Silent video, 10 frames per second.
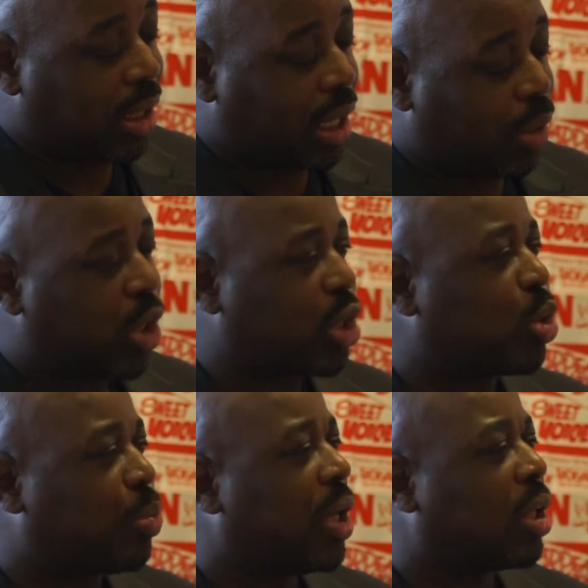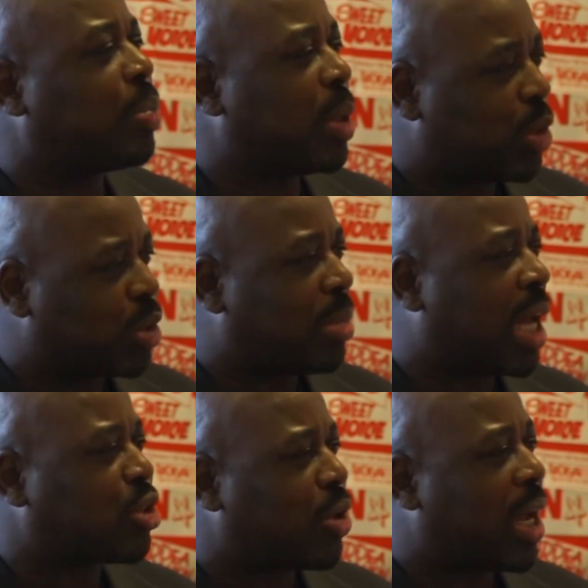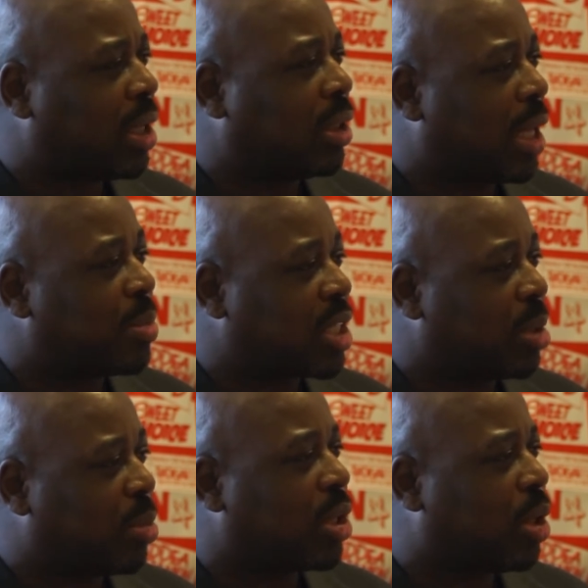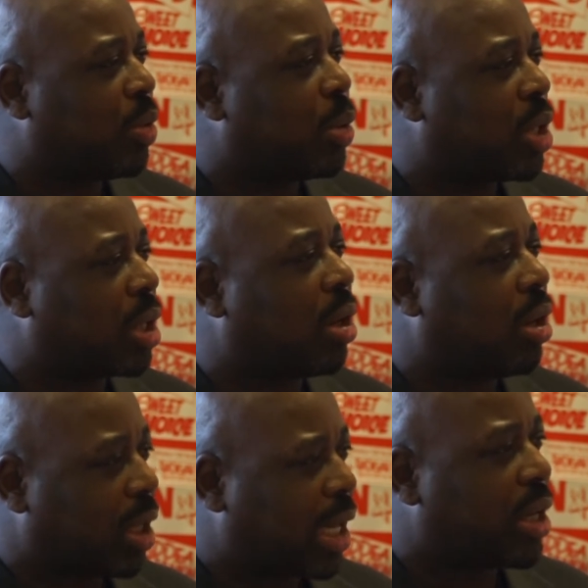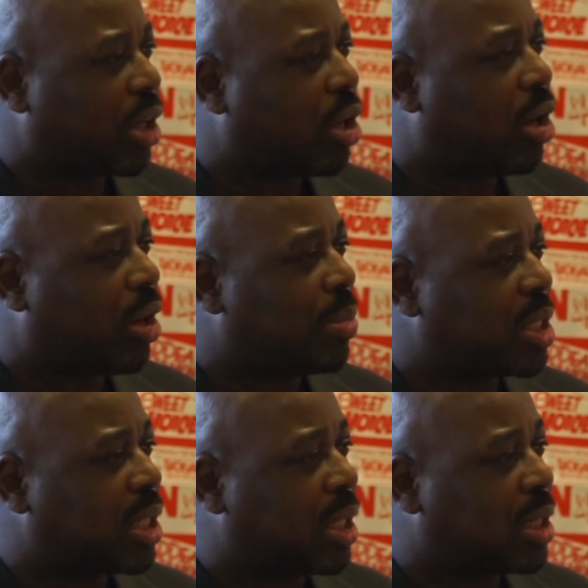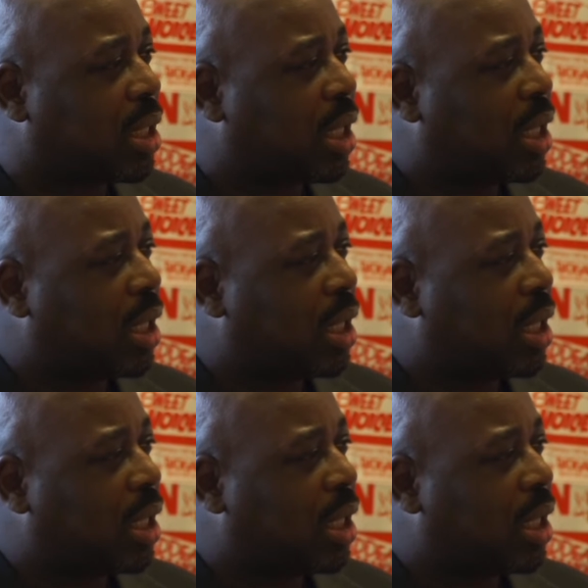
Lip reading: and one or two other people who might try a little MCing, but we were the kind of core MCs.